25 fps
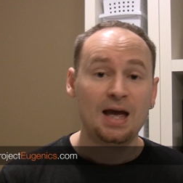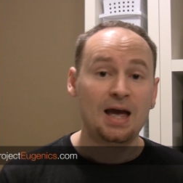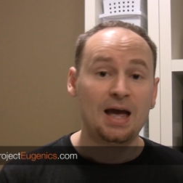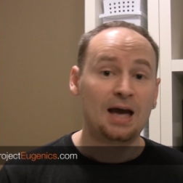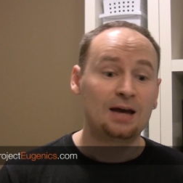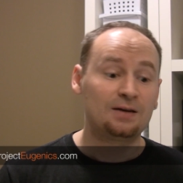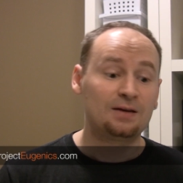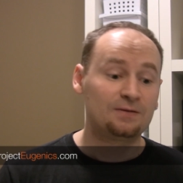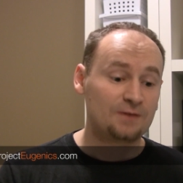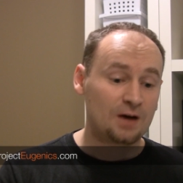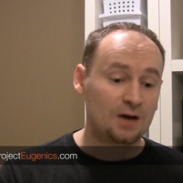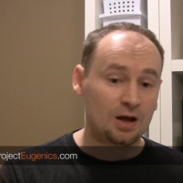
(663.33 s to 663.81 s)

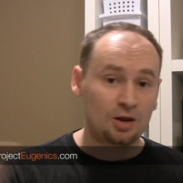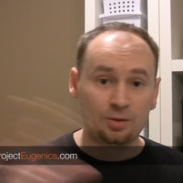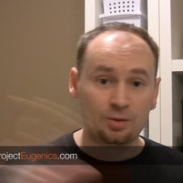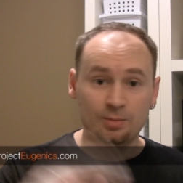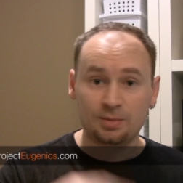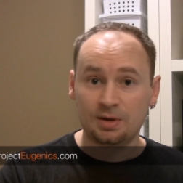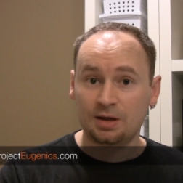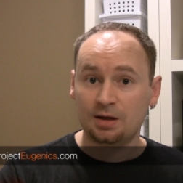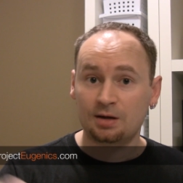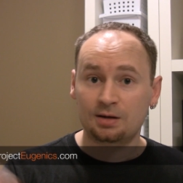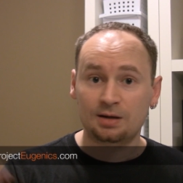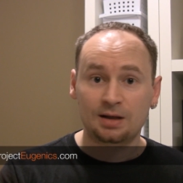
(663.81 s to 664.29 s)
and follow
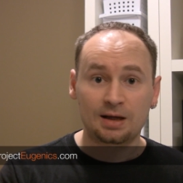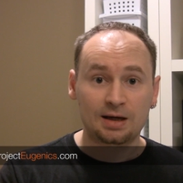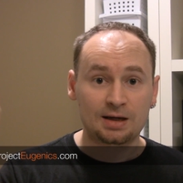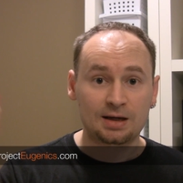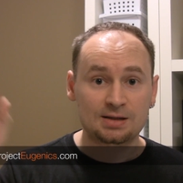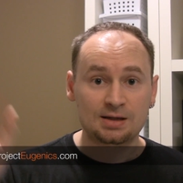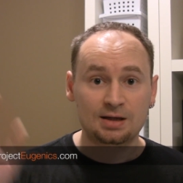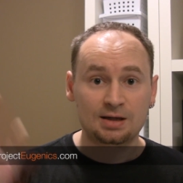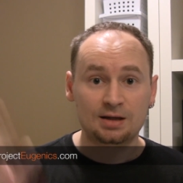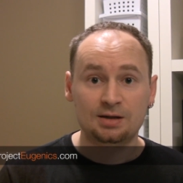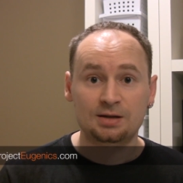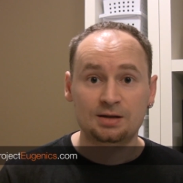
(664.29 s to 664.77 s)
me on, like I
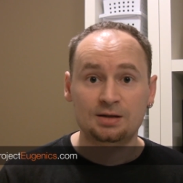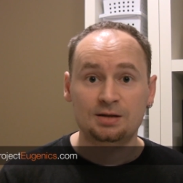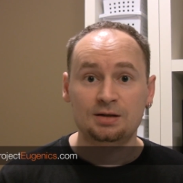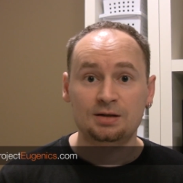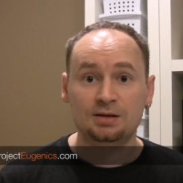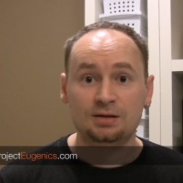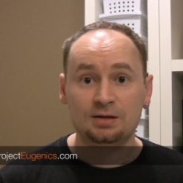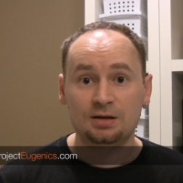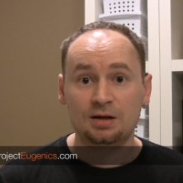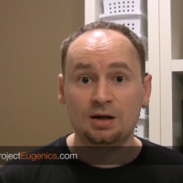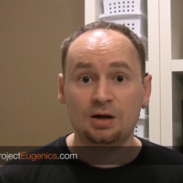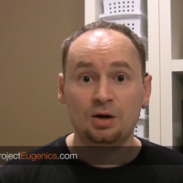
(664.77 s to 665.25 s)
said,
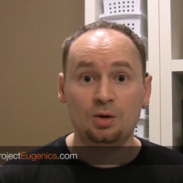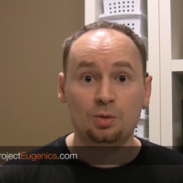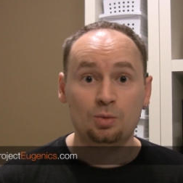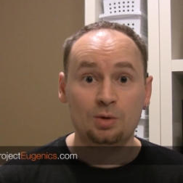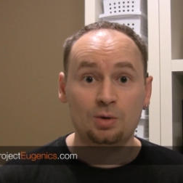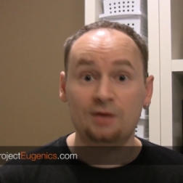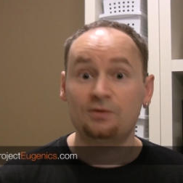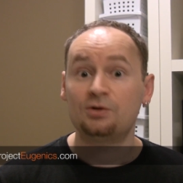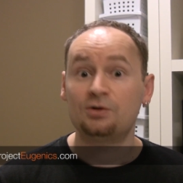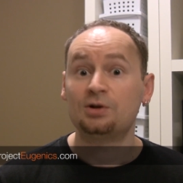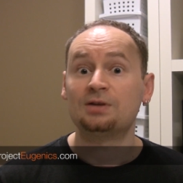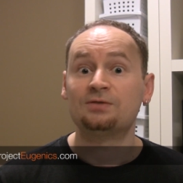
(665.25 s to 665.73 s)

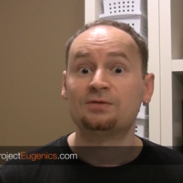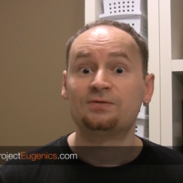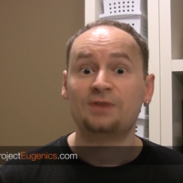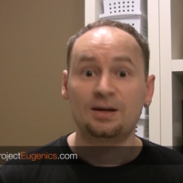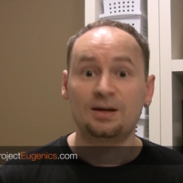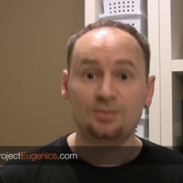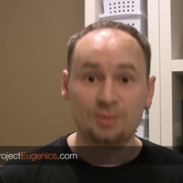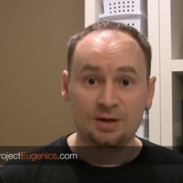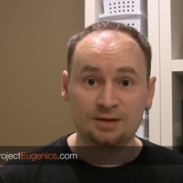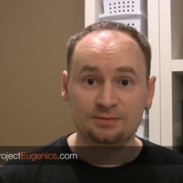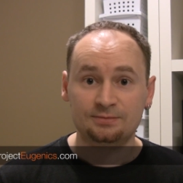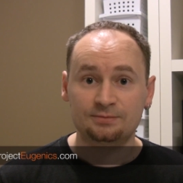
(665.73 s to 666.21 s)
wherever you can
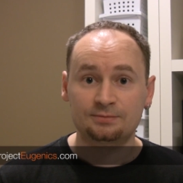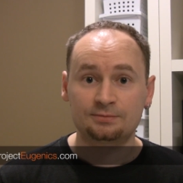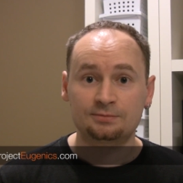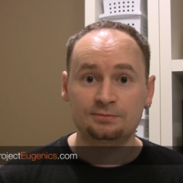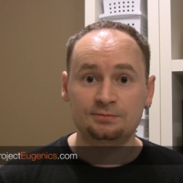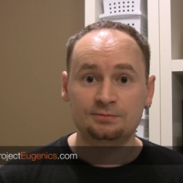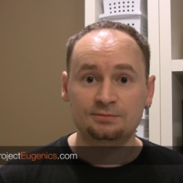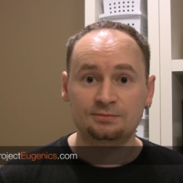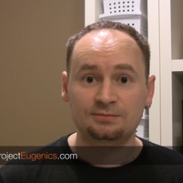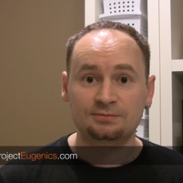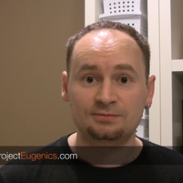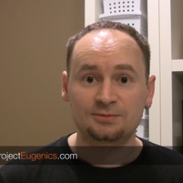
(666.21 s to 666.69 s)
find me.
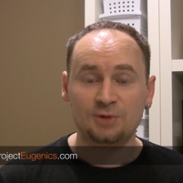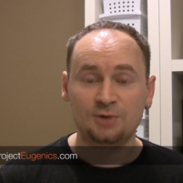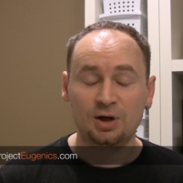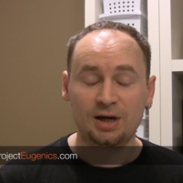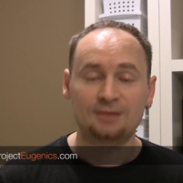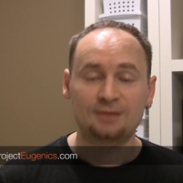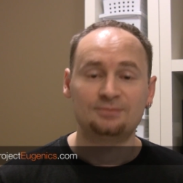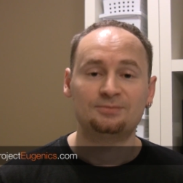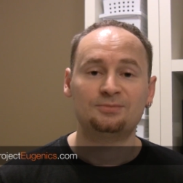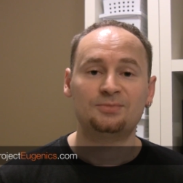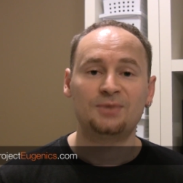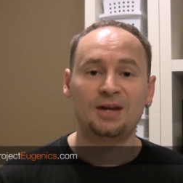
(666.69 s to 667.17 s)
Okay,
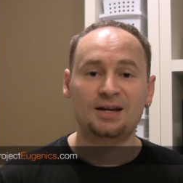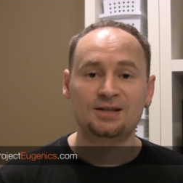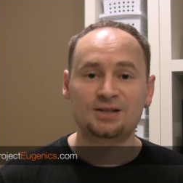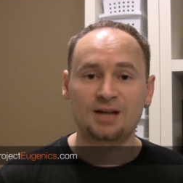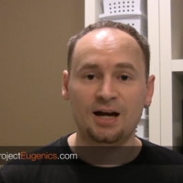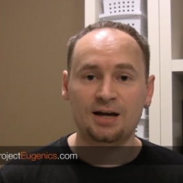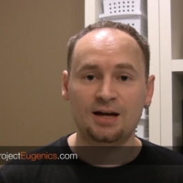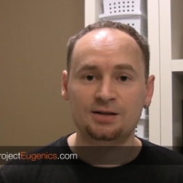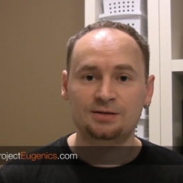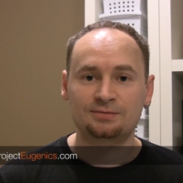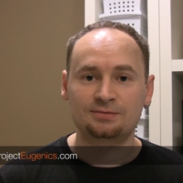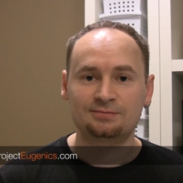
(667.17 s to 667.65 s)
thanks
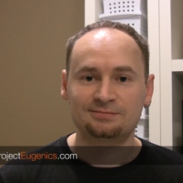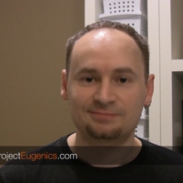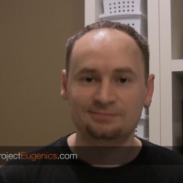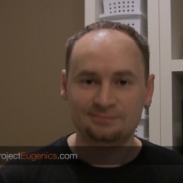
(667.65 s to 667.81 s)
guys.